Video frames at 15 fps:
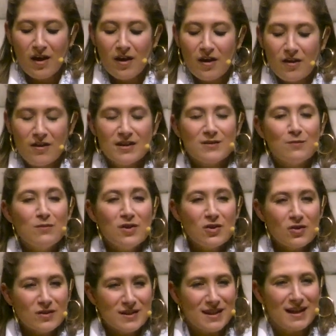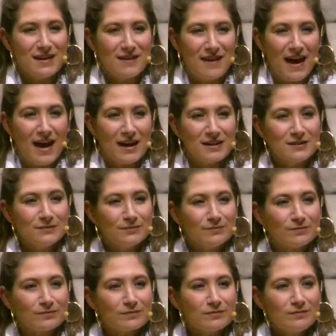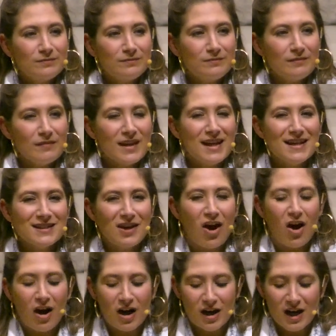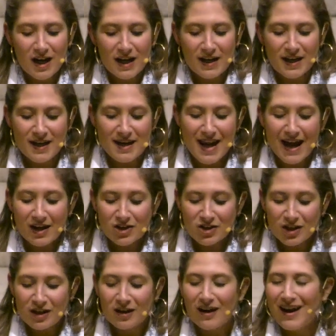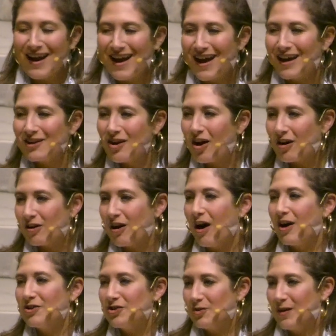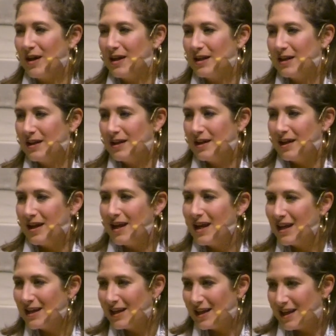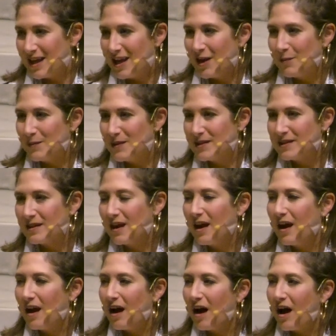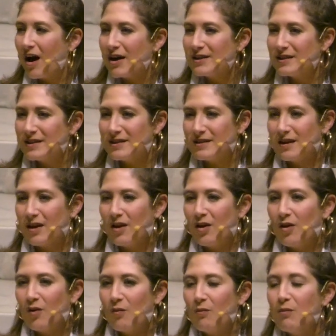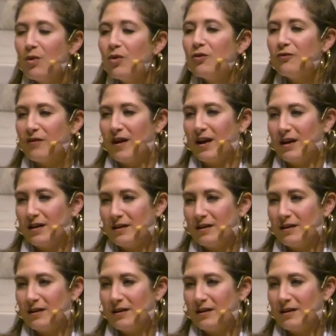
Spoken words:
This music, then, is our connector and our conduit. It keeps us moving.